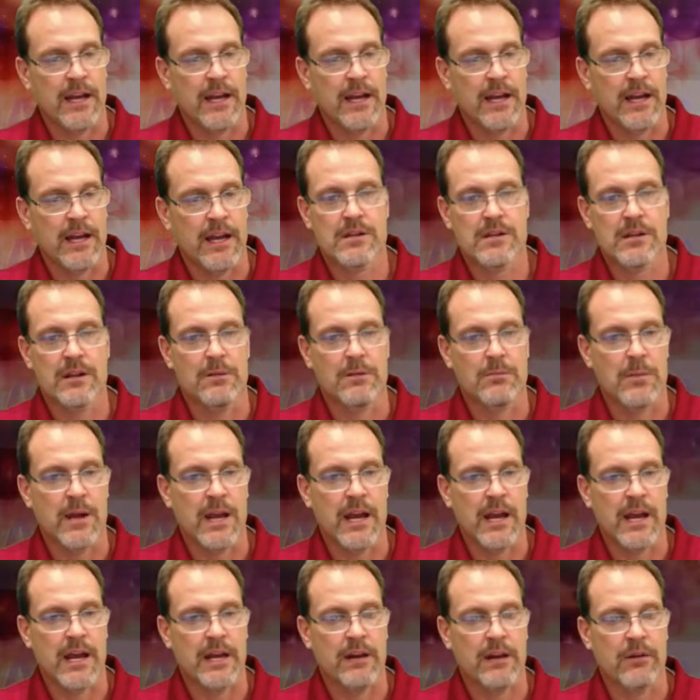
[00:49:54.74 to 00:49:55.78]
Let's go to the
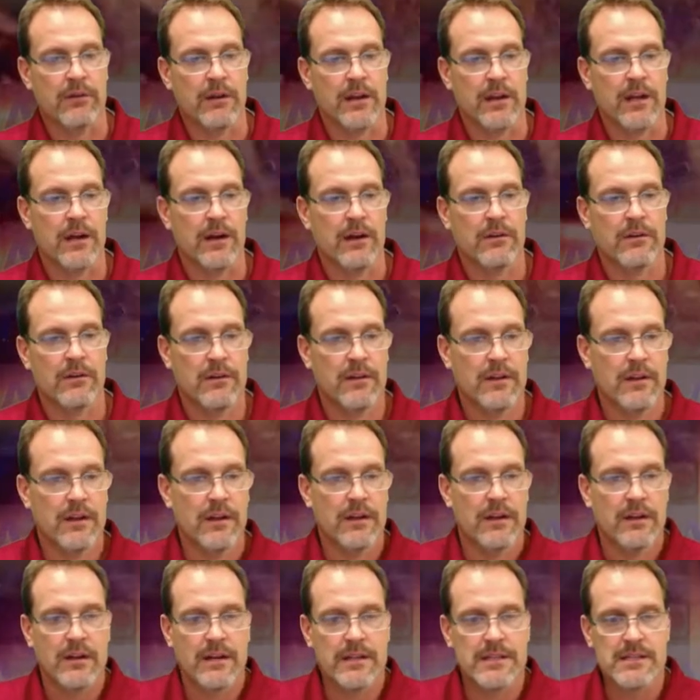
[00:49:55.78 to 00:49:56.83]
main. There we go.
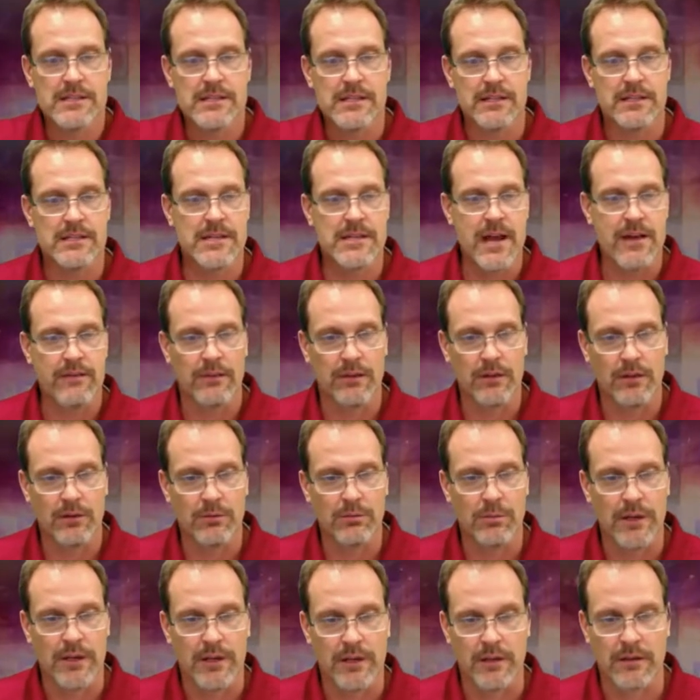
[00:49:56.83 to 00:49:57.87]
Let's, let's have a little
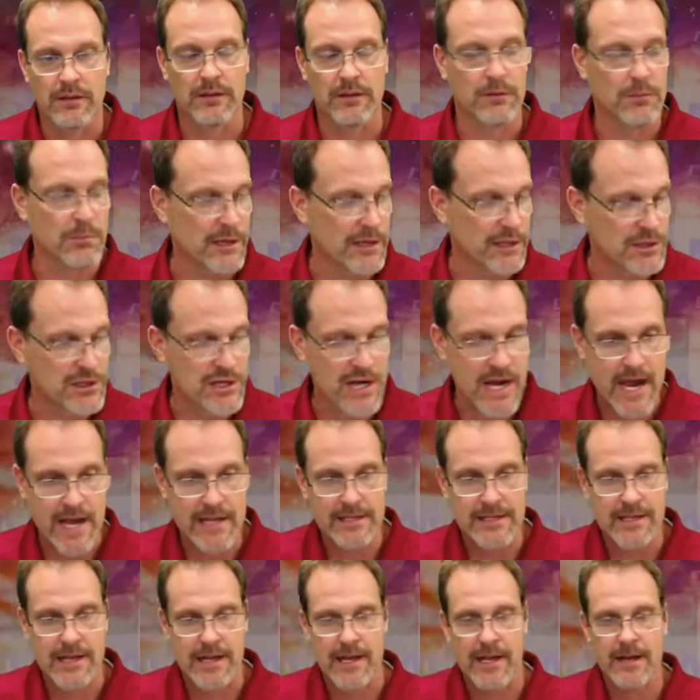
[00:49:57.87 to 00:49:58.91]
bit of, a little bit of chat
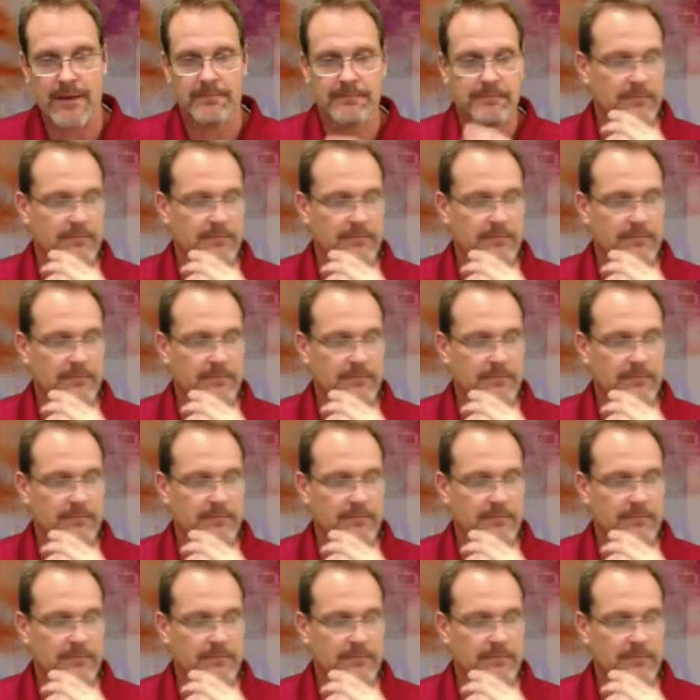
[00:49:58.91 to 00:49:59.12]
time.